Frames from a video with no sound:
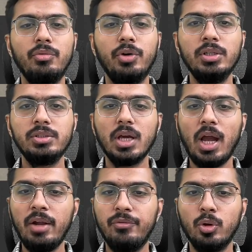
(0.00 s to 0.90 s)
First
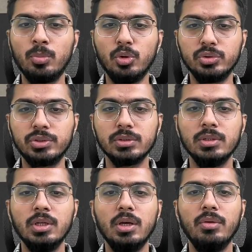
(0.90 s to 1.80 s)
and foremost,
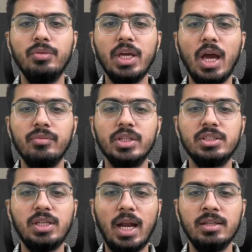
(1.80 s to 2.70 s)
we have the
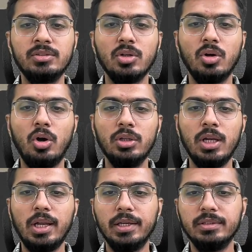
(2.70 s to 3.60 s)
stands or the
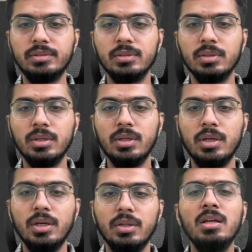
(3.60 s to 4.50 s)
legs.
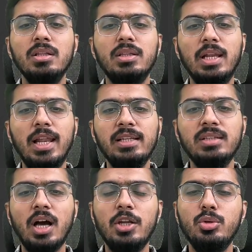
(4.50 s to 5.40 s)
The legs
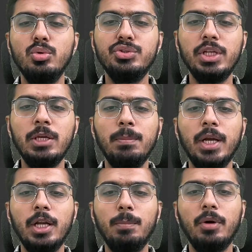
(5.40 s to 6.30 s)
are usually
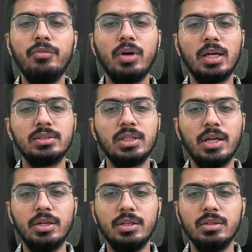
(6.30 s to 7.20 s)
made up of cast
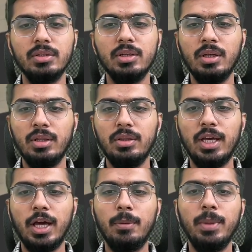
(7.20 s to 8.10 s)
iron. They
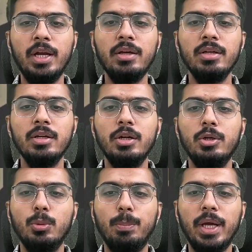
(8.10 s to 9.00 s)
are made
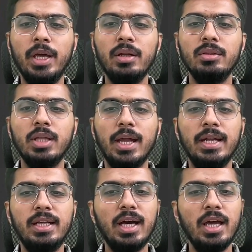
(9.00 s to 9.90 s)
to bear the
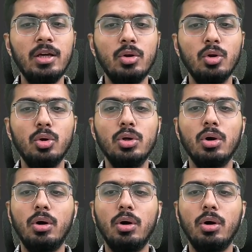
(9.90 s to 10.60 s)
entire load